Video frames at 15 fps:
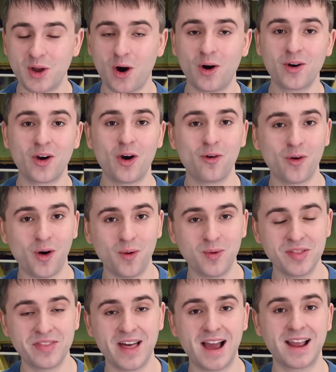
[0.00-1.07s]
Can't go wrong
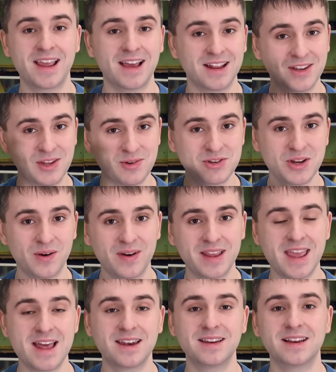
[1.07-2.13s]
with that, can you? So
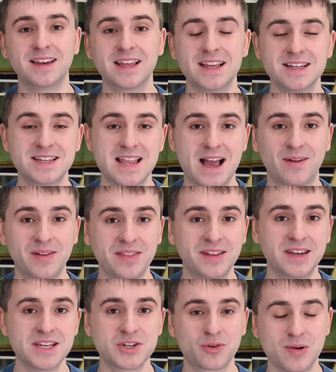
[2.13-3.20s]
again, links down in the
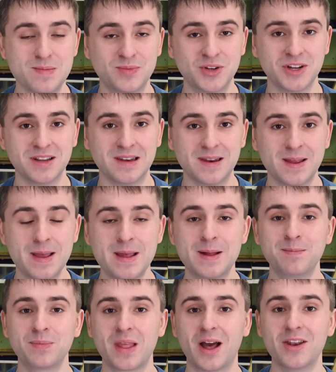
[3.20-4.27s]
description.
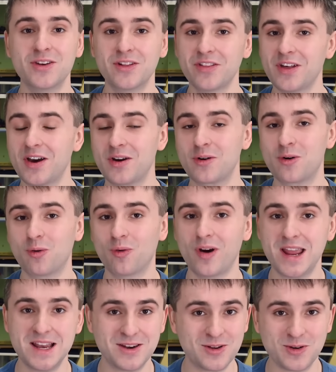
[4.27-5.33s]
Another
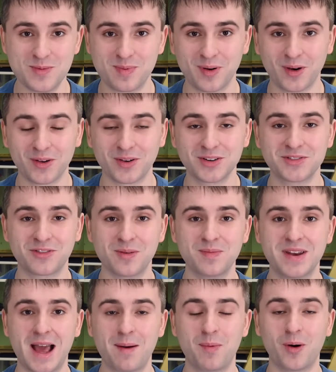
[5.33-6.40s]
great new product
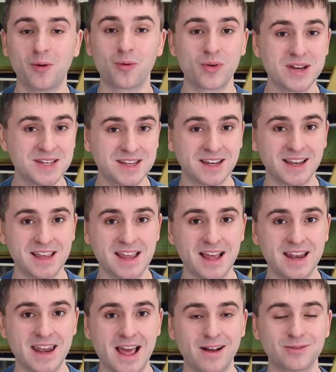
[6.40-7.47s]
from Dapol recently
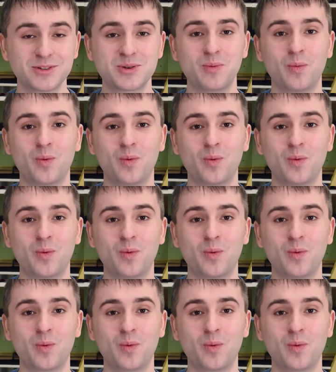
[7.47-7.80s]
announced